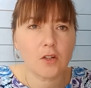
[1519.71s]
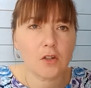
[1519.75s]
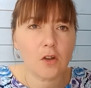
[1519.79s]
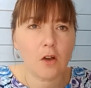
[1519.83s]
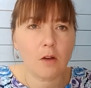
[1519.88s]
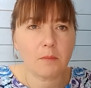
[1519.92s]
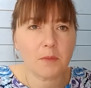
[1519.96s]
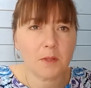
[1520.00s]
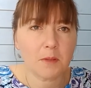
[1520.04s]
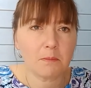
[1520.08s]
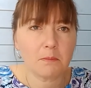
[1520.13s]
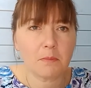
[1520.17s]

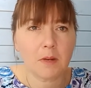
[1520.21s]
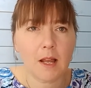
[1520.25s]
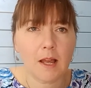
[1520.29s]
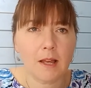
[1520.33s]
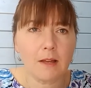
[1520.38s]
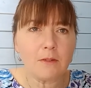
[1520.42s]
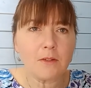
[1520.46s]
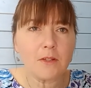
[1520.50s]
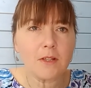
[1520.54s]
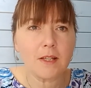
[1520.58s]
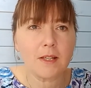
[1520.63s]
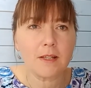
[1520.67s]
tops and
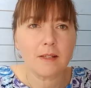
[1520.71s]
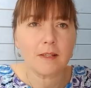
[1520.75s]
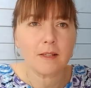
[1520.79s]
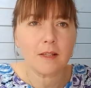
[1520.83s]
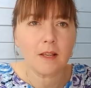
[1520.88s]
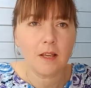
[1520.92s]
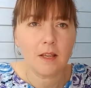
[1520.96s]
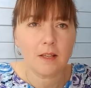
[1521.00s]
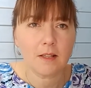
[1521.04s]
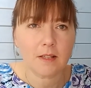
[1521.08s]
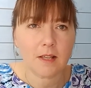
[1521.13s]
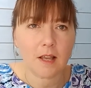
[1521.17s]
blouses
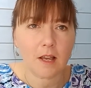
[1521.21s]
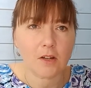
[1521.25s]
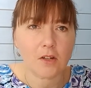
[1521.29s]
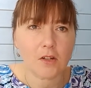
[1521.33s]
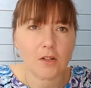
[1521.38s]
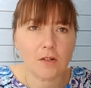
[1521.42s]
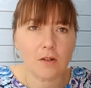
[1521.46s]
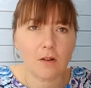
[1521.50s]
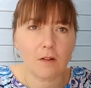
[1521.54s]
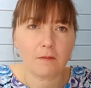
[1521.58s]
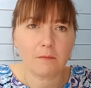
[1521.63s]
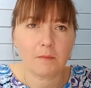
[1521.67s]

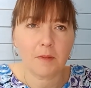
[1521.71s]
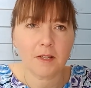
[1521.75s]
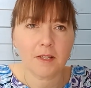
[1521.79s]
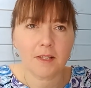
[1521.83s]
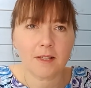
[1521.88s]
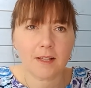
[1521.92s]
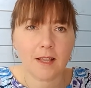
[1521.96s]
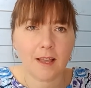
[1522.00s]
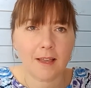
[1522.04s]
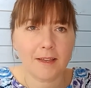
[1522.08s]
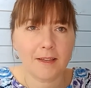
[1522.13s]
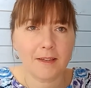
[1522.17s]
section of my
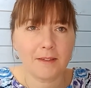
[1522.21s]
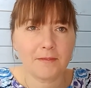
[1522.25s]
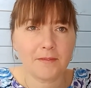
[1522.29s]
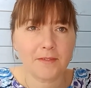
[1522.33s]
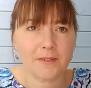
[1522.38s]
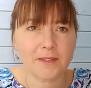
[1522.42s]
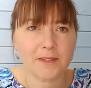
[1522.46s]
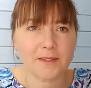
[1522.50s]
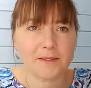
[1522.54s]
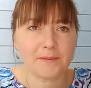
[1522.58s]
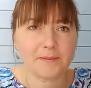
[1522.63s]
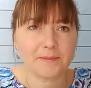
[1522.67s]

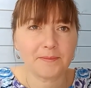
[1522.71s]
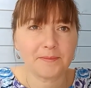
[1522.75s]
saves.